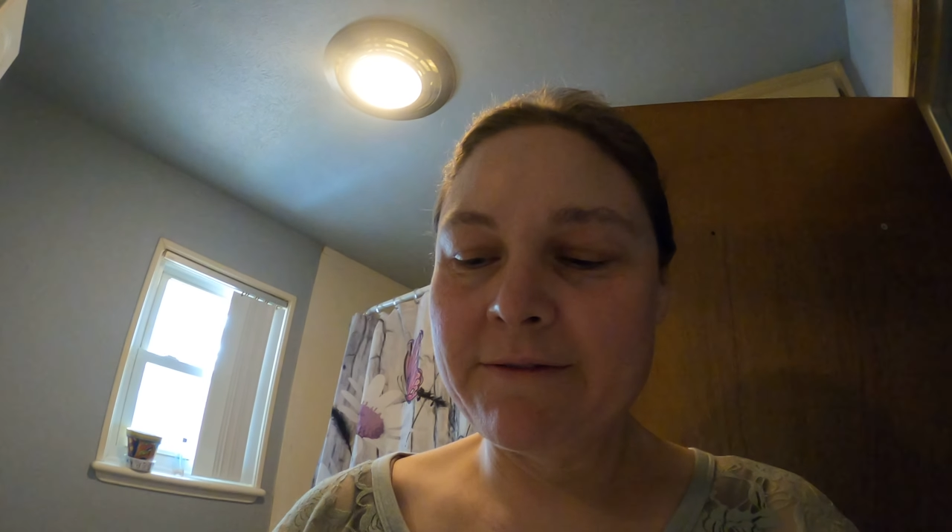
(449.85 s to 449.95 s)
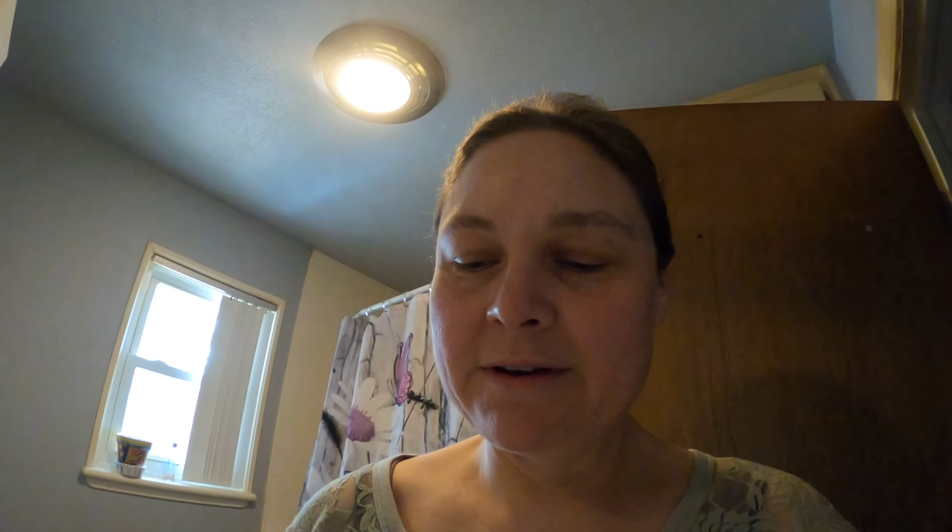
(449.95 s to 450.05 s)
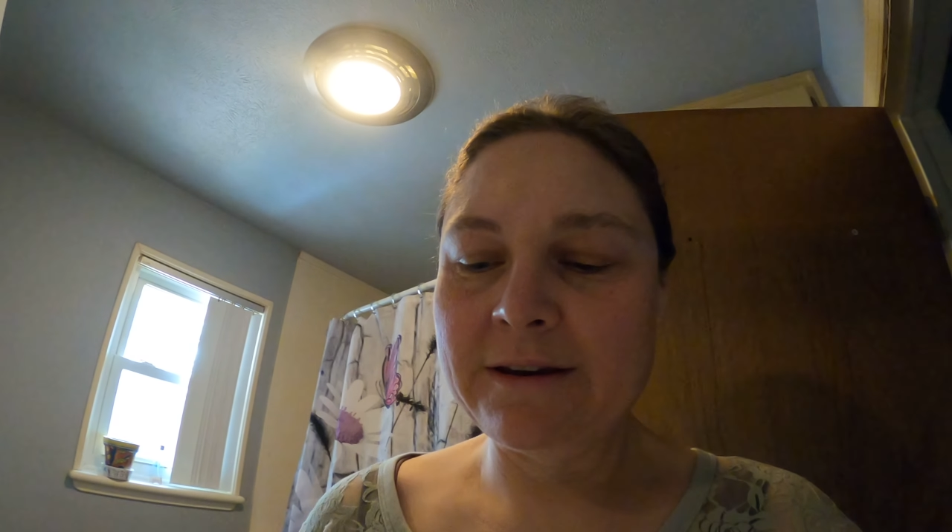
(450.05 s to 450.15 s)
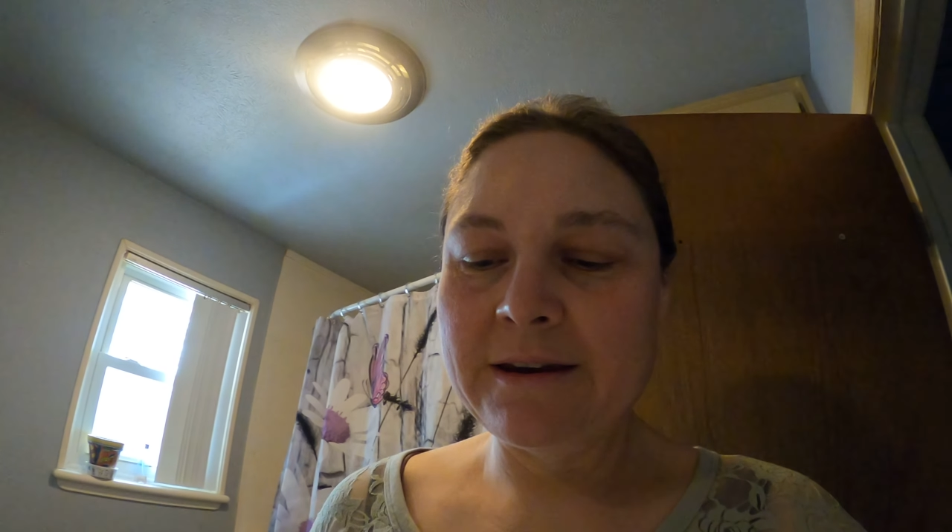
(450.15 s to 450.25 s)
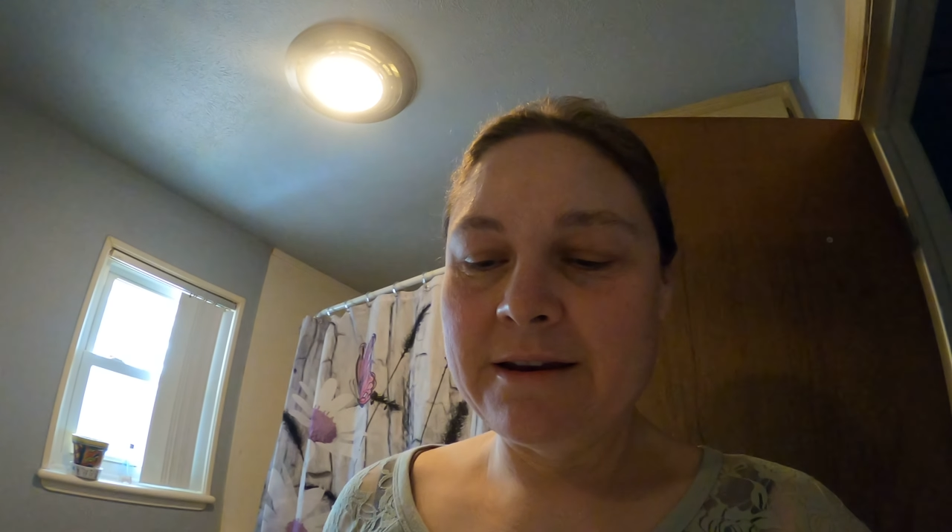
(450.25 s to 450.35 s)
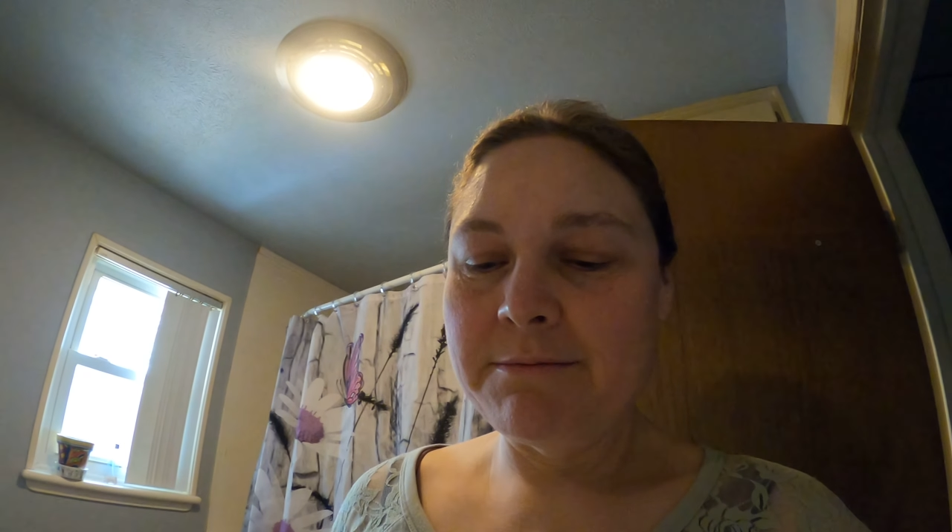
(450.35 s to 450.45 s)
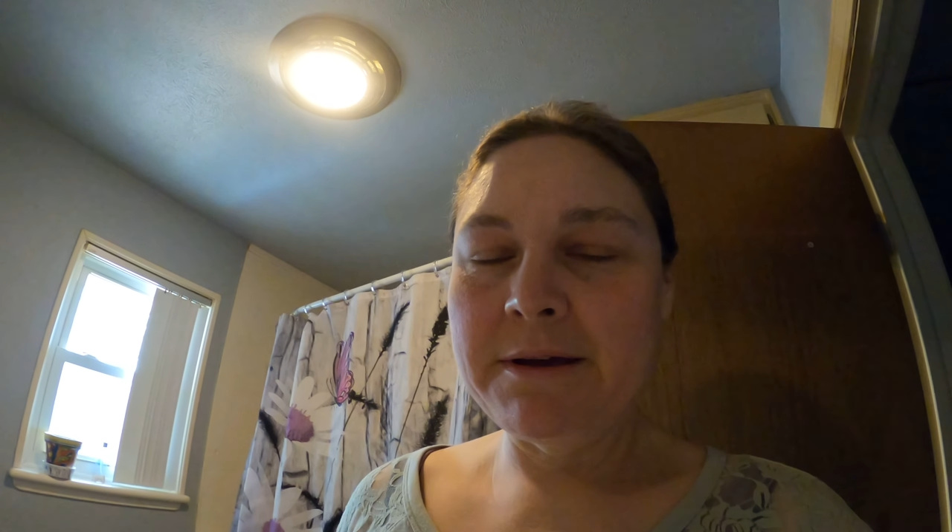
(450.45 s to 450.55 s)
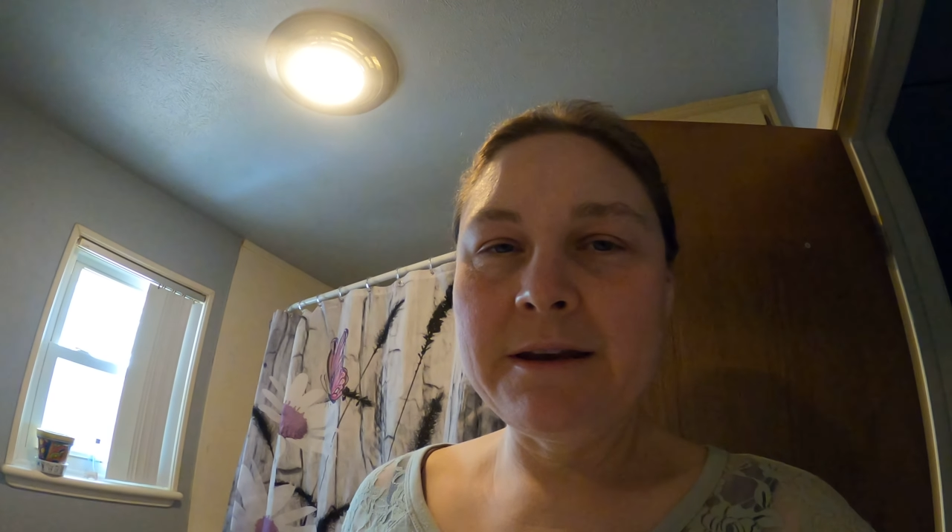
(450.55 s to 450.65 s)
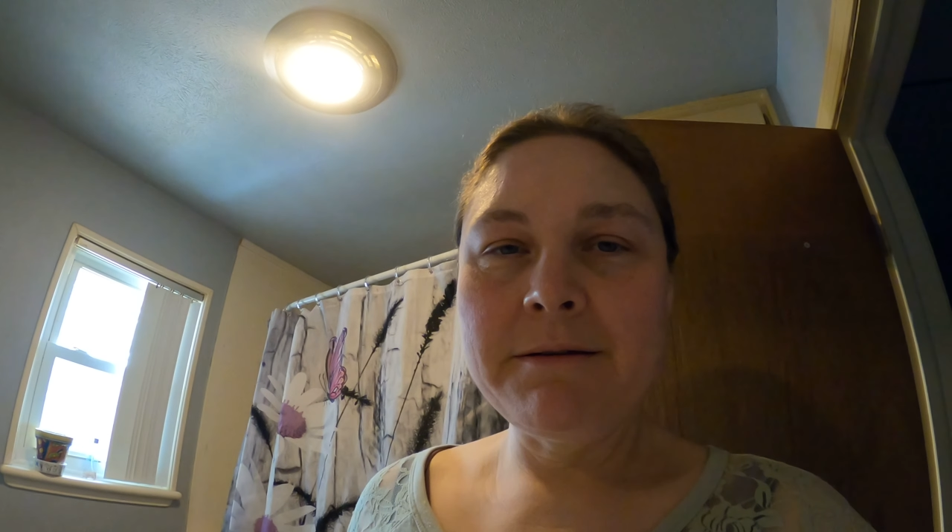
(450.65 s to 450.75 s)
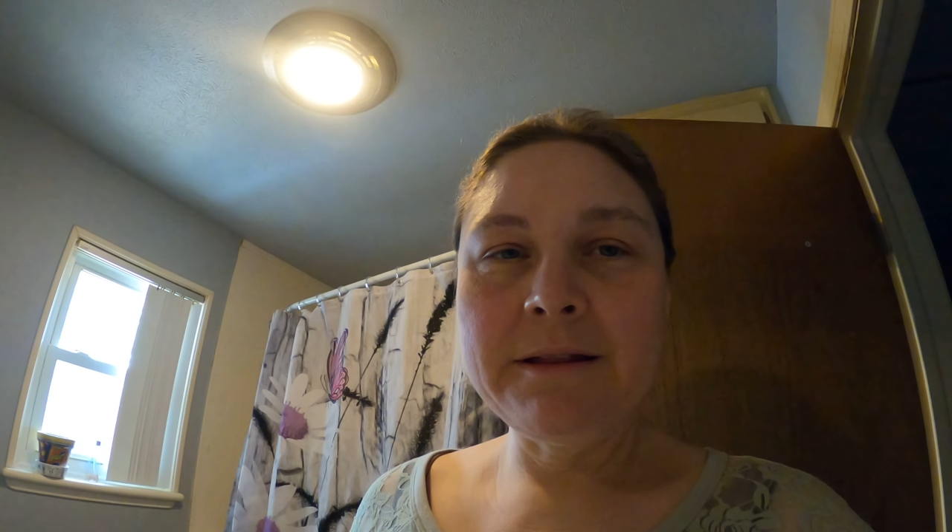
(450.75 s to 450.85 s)
living
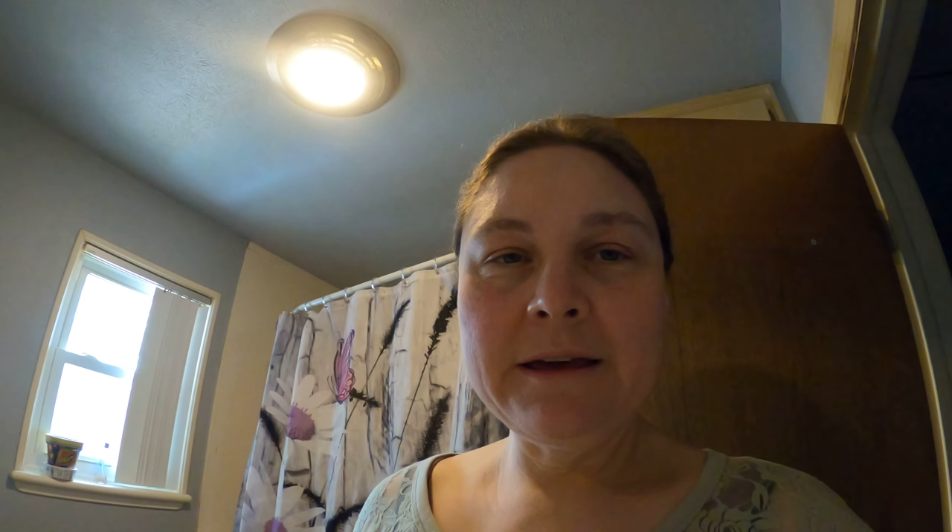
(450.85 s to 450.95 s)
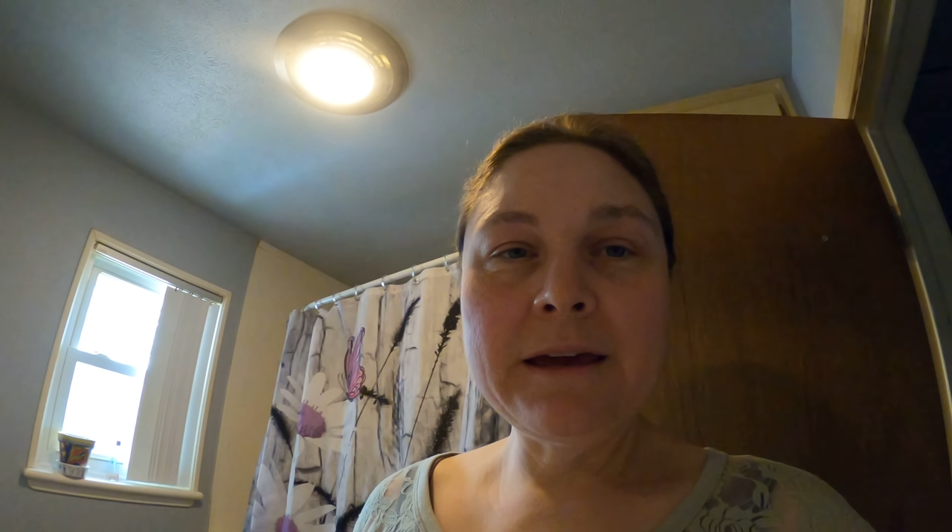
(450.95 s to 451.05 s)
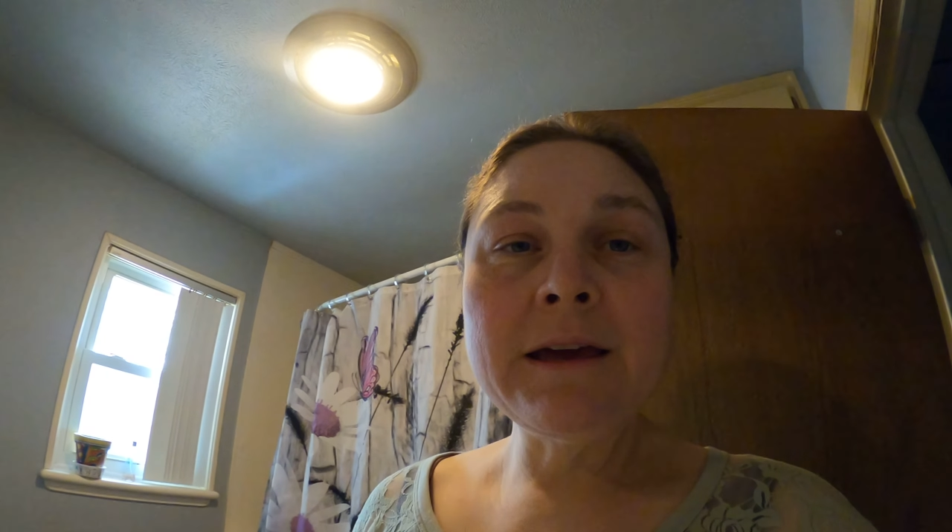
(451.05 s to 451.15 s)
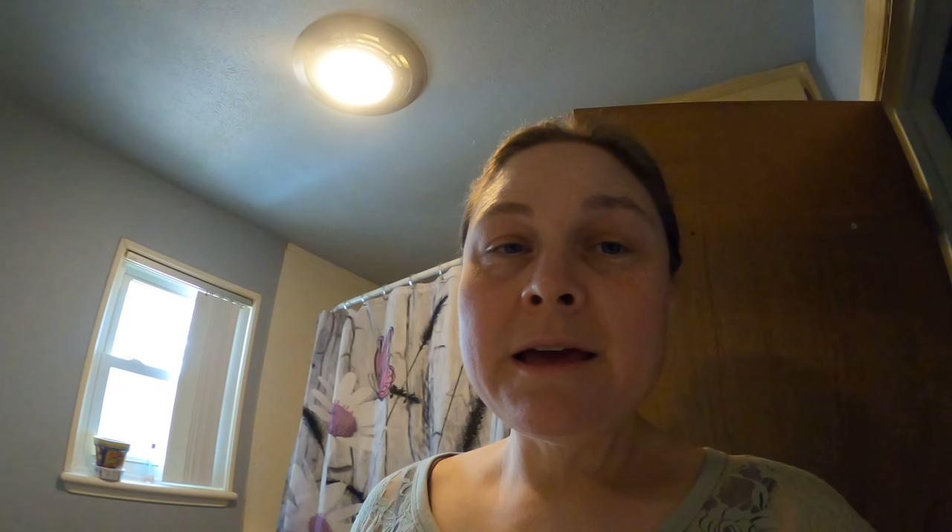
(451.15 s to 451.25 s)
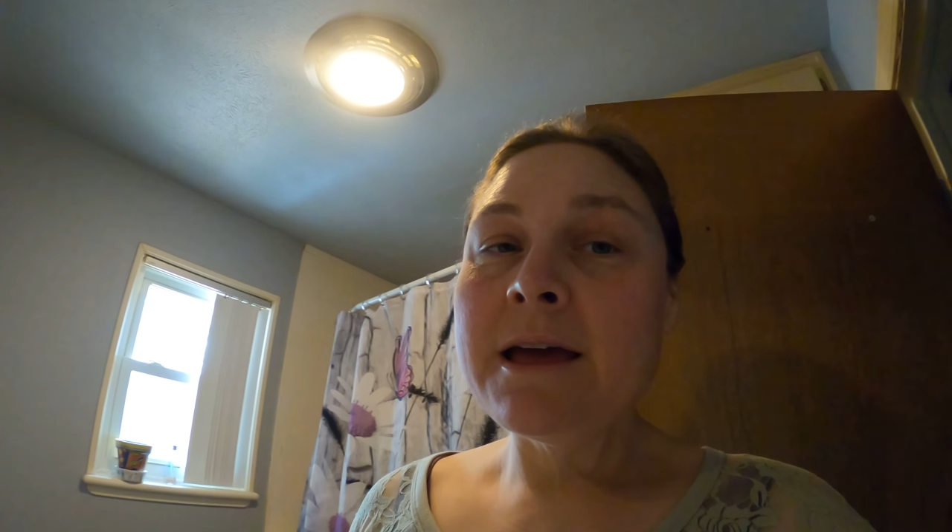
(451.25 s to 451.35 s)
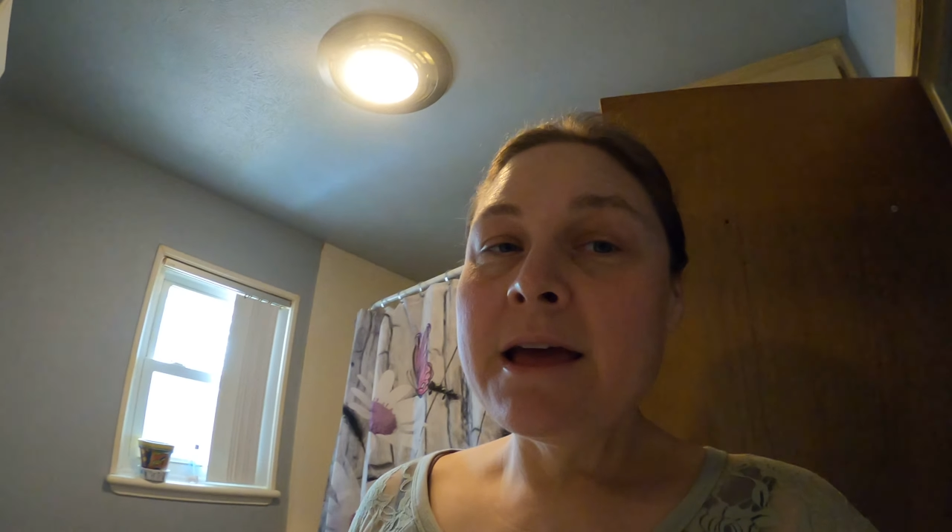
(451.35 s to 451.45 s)
independently,